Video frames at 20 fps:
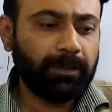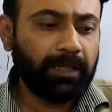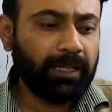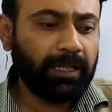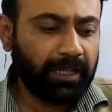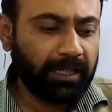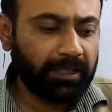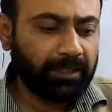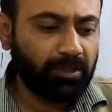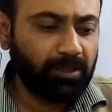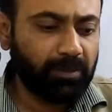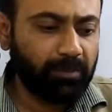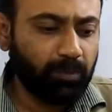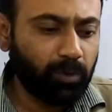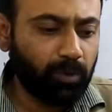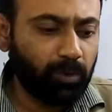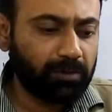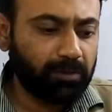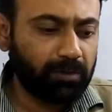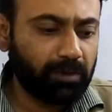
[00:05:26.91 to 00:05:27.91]
actually
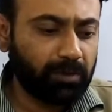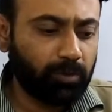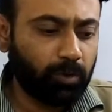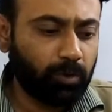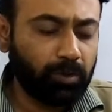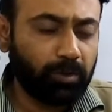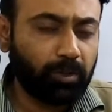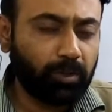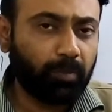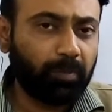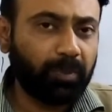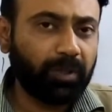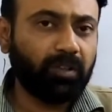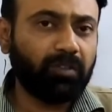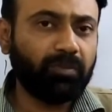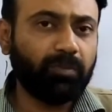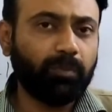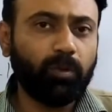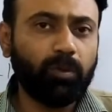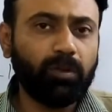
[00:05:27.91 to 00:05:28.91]
moles, the whole topic
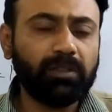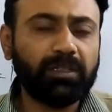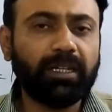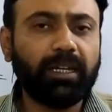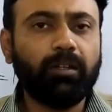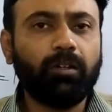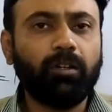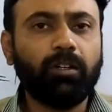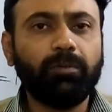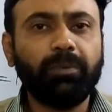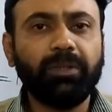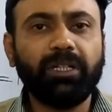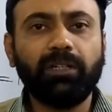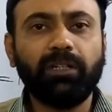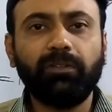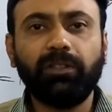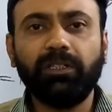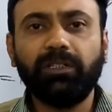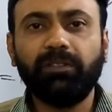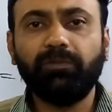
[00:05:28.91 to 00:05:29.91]
of moles cannot be
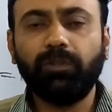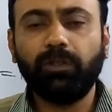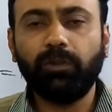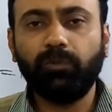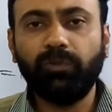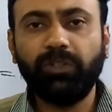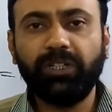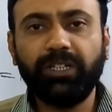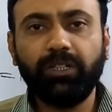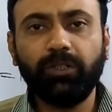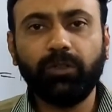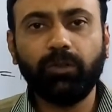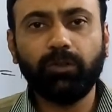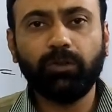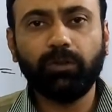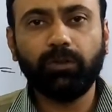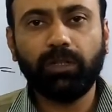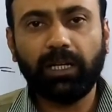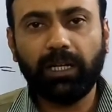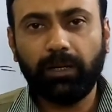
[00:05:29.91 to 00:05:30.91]
covered in one
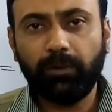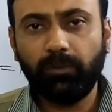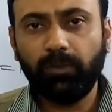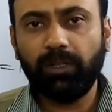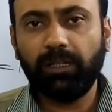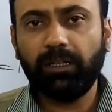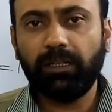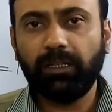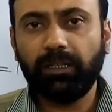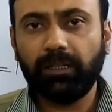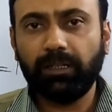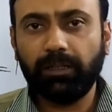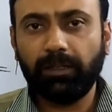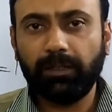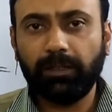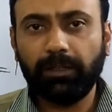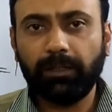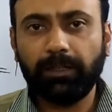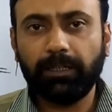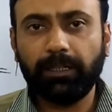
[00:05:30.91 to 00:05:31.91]
video. I will
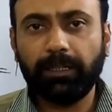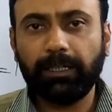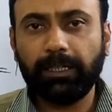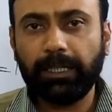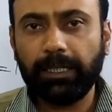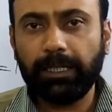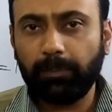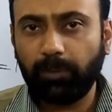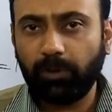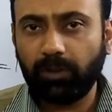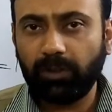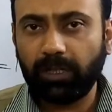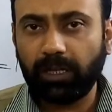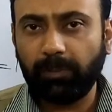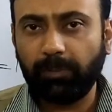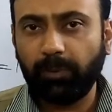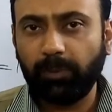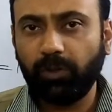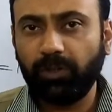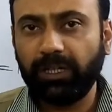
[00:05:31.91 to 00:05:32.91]
keep on
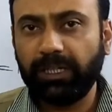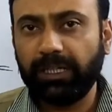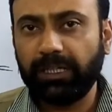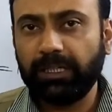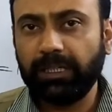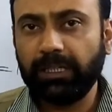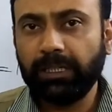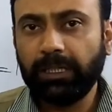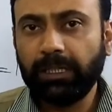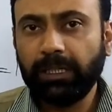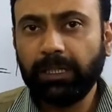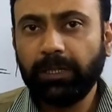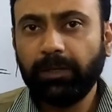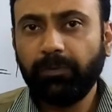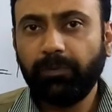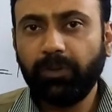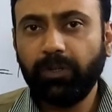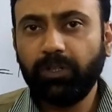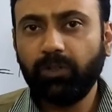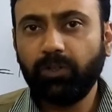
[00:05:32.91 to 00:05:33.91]
uploading
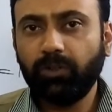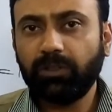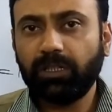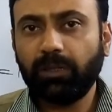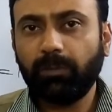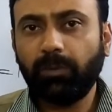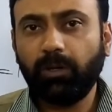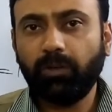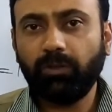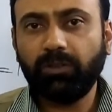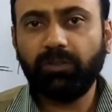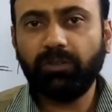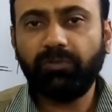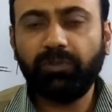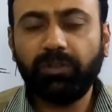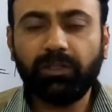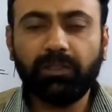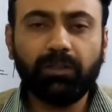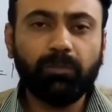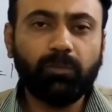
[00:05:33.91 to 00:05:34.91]
videos about the
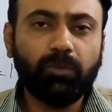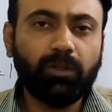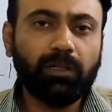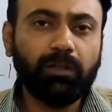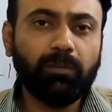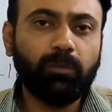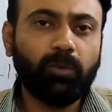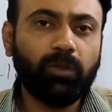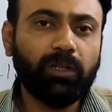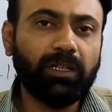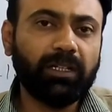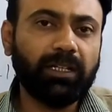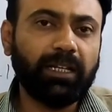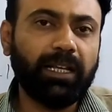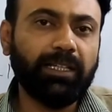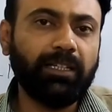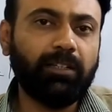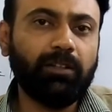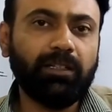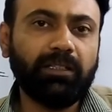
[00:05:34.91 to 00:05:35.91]
further molar
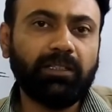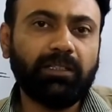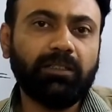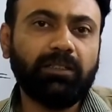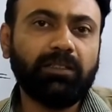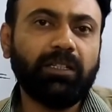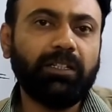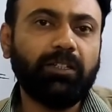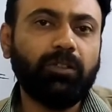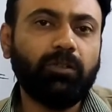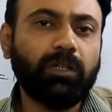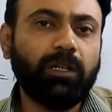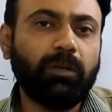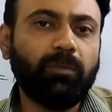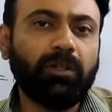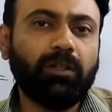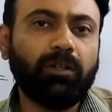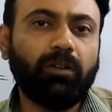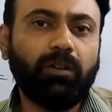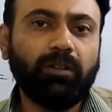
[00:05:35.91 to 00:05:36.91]
calculations that you come
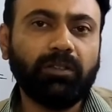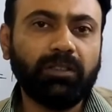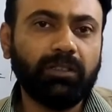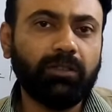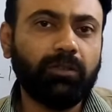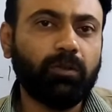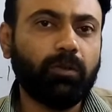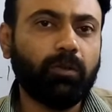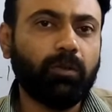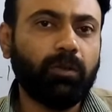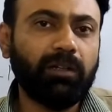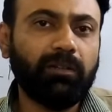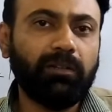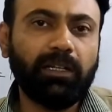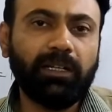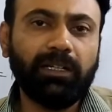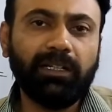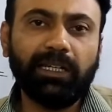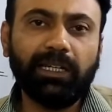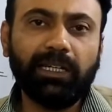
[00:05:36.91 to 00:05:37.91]
across in your O level
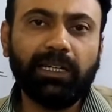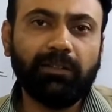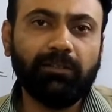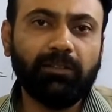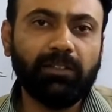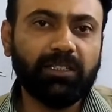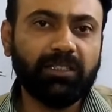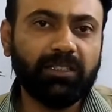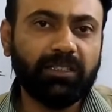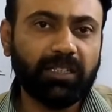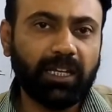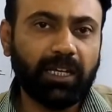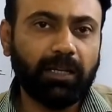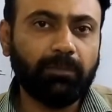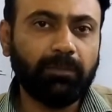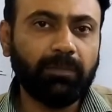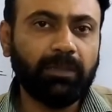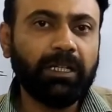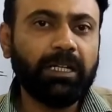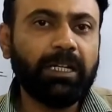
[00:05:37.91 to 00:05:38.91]
and A level
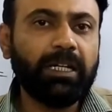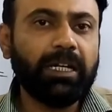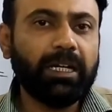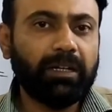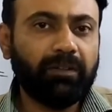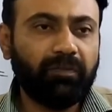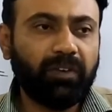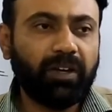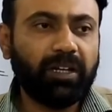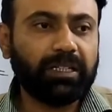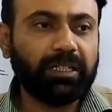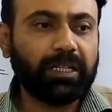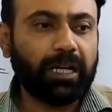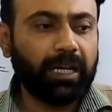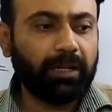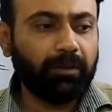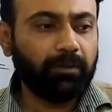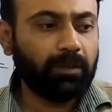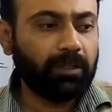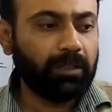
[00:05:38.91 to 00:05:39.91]
exam. In fact,
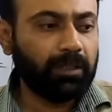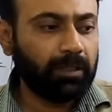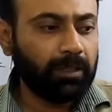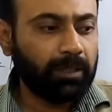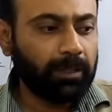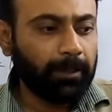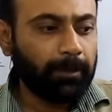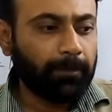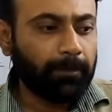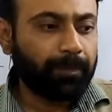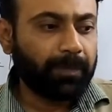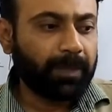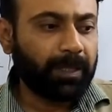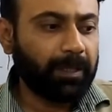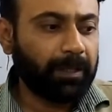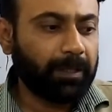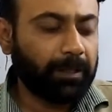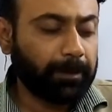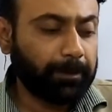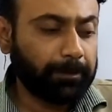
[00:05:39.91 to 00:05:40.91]
I will
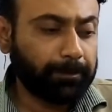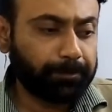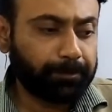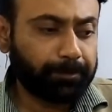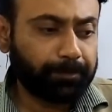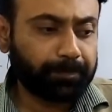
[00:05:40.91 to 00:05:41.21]
uh,